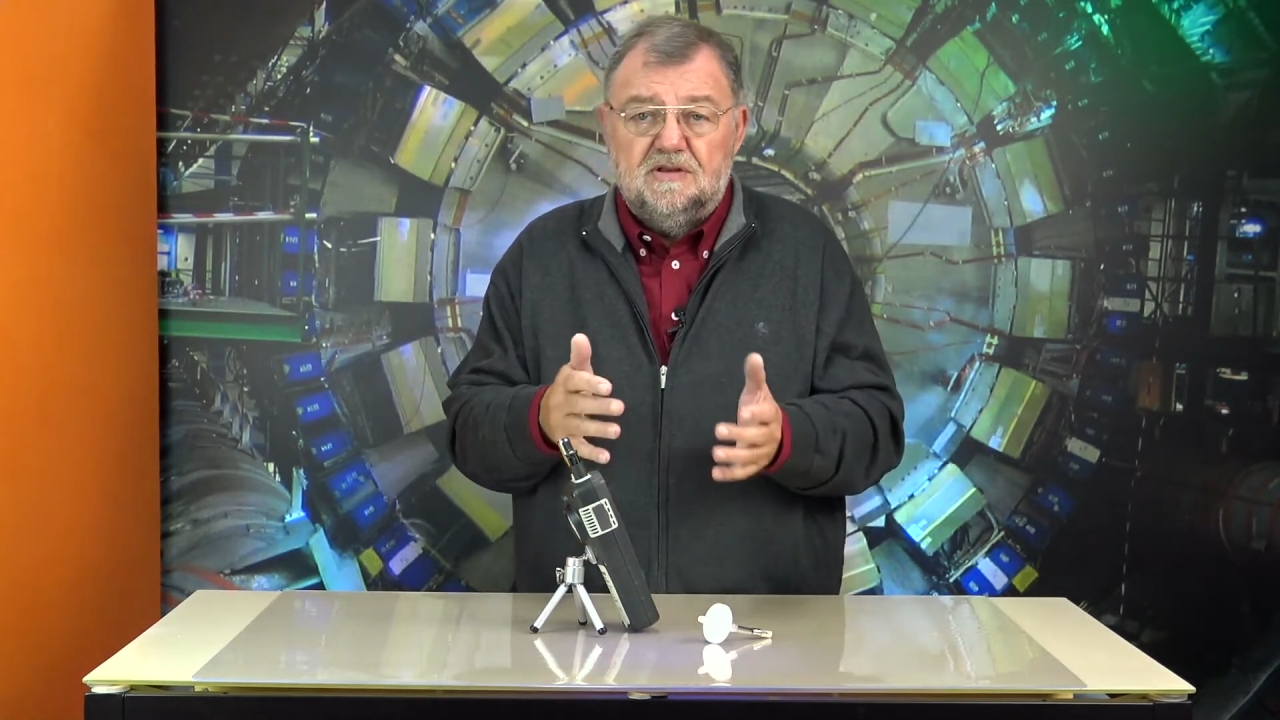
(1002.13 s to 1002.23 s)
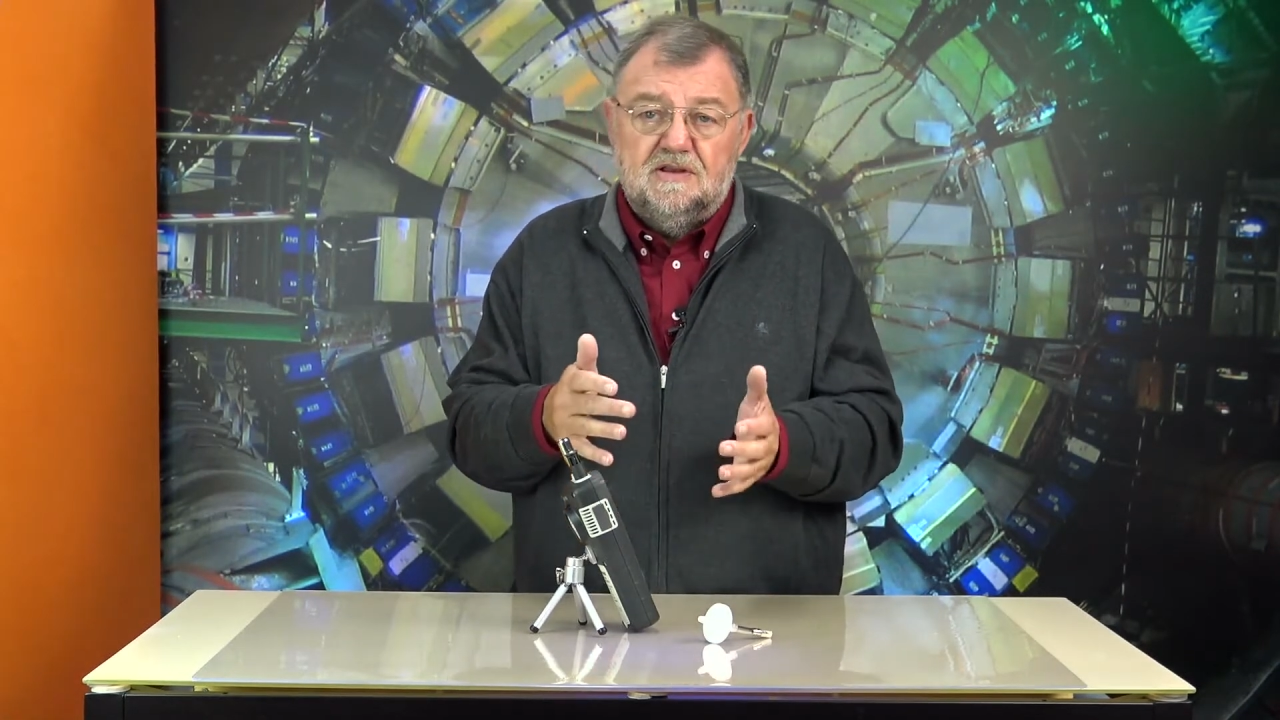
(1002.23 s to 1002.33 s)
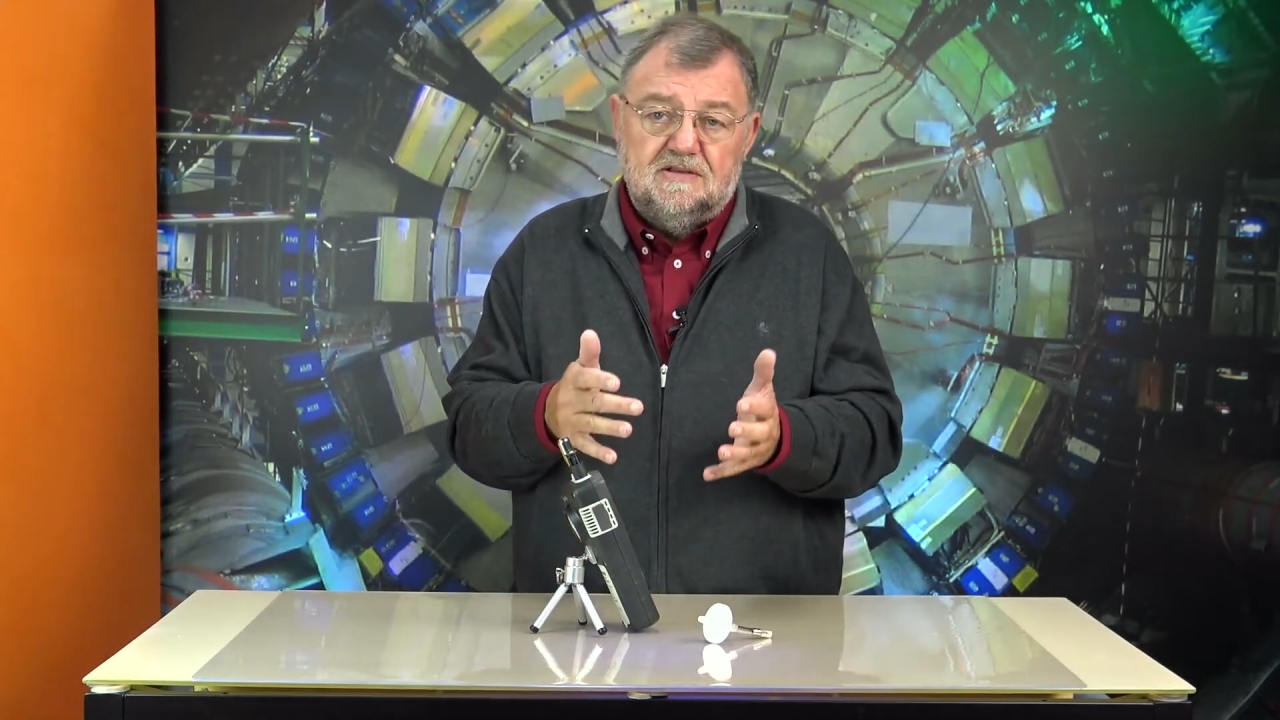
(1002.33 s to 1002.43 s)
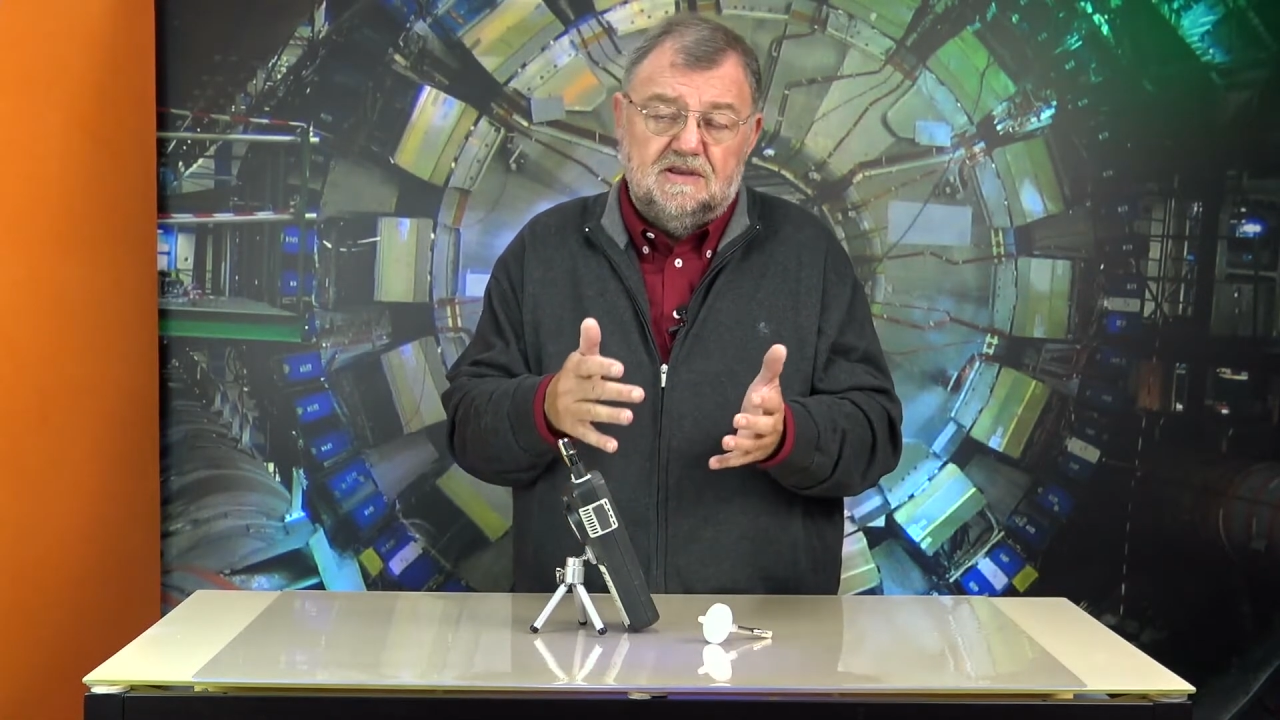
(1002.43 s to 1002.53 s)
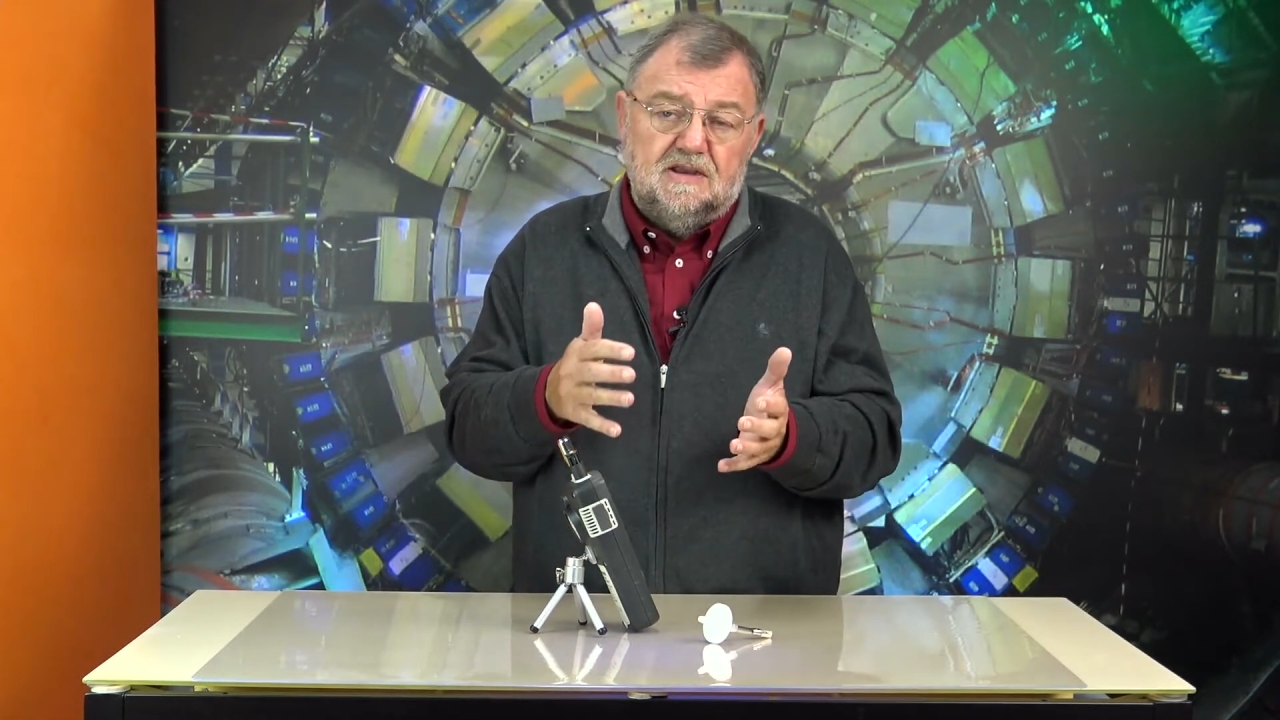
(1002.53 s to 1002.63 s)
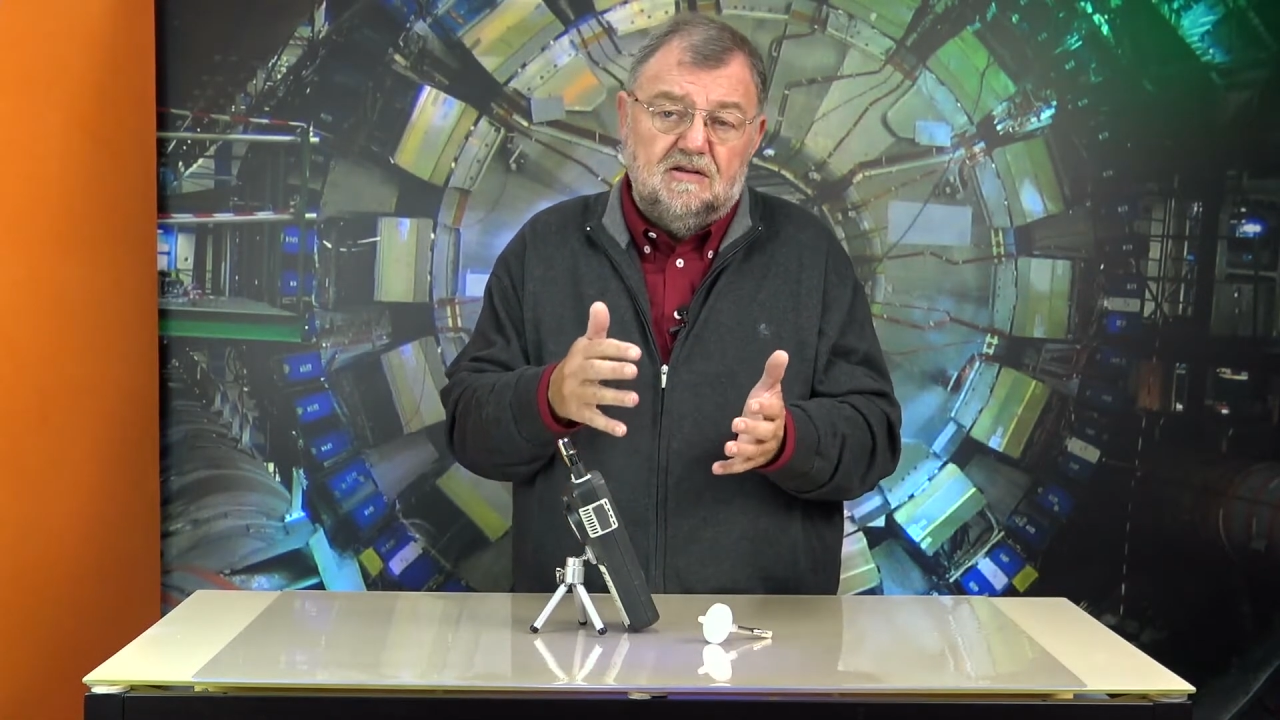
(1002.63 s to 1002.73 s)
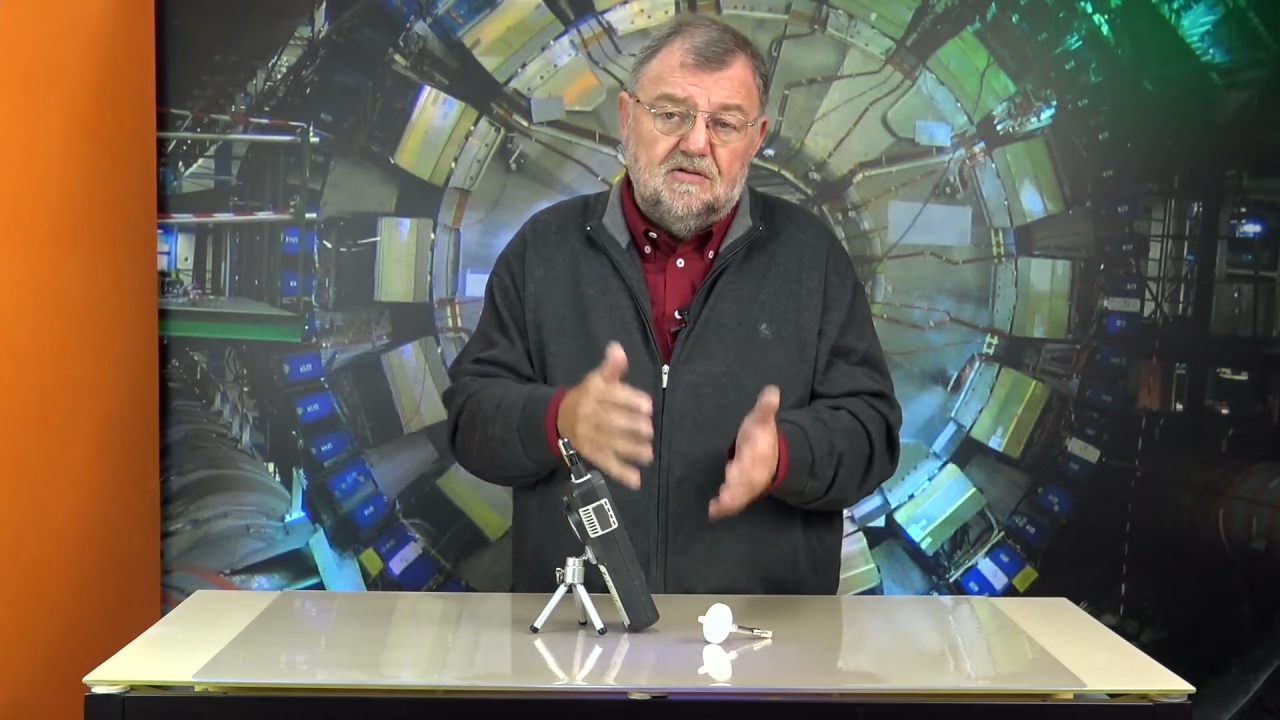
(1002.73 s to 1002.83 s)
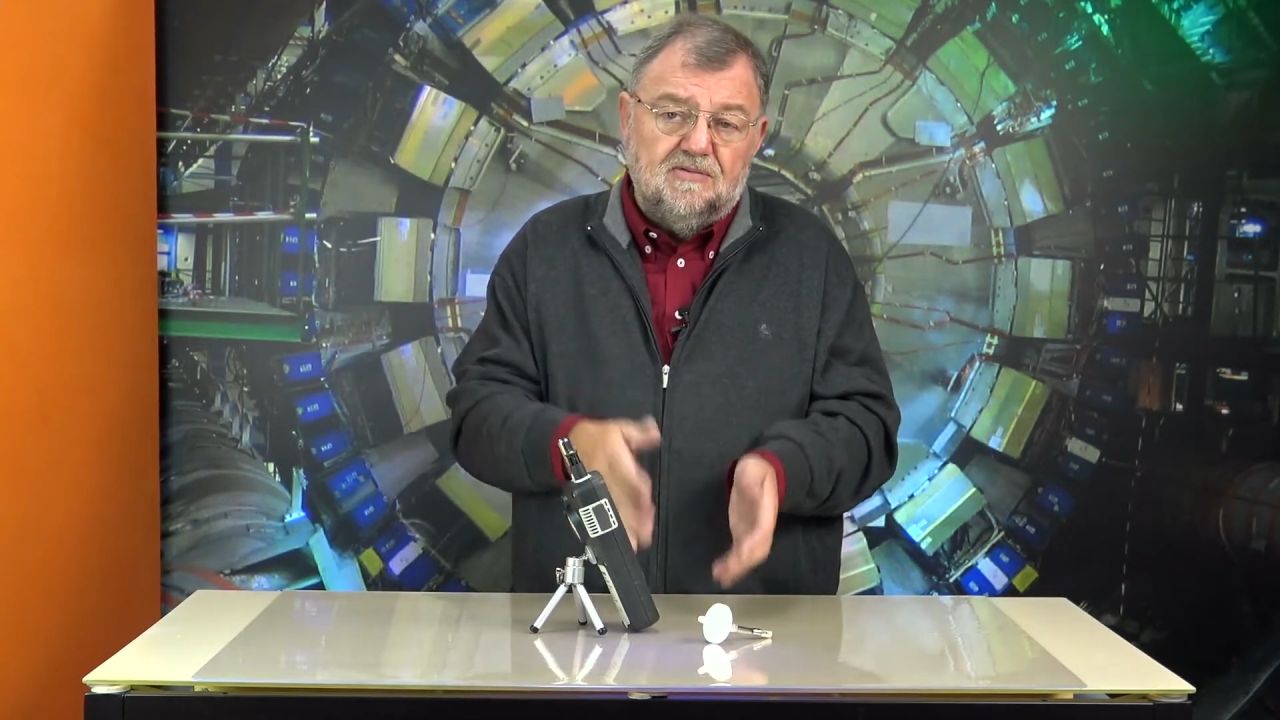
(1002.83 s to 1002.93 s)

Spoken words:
and the date,